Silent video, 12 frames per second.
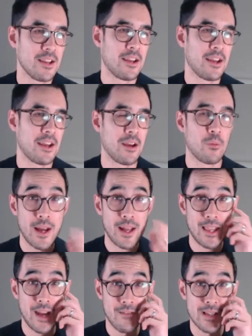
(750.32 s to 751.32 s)
uh, where
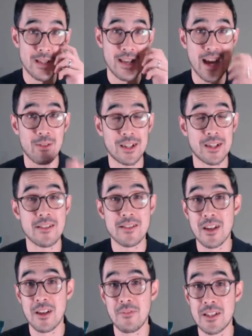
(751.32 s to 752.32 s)
there is now a
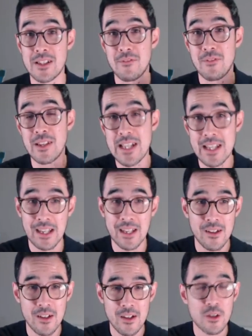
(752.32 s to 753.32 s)
conservative
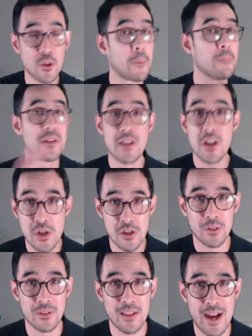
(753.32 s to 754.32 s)
leaning
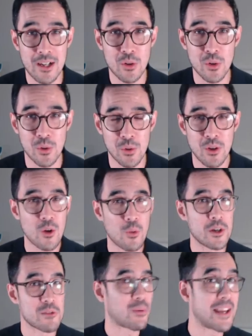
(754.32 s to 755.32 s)
composition on that court,
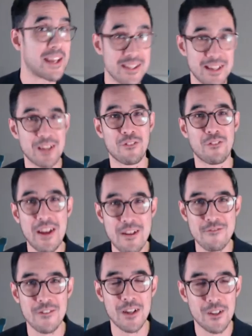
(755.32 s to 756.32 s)
which plays in his
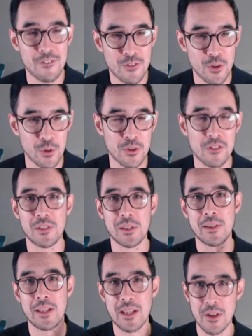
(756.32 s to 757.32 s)
favor, of course,
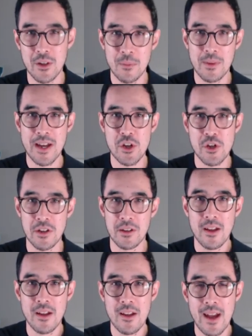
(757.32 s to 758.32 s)
following the nomination
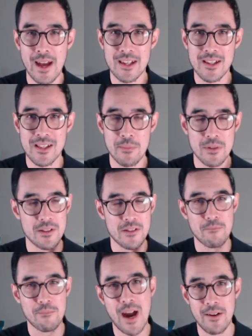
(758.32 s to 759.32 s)
and acceptance
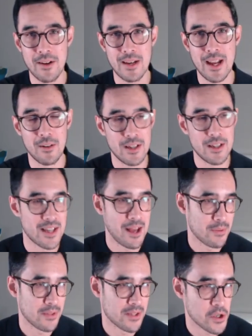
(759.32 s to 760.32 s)
of Barrett now into
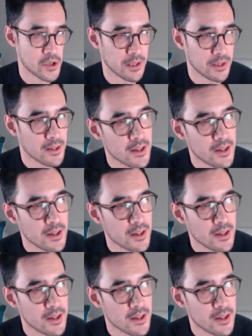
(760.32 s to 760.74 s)
that position.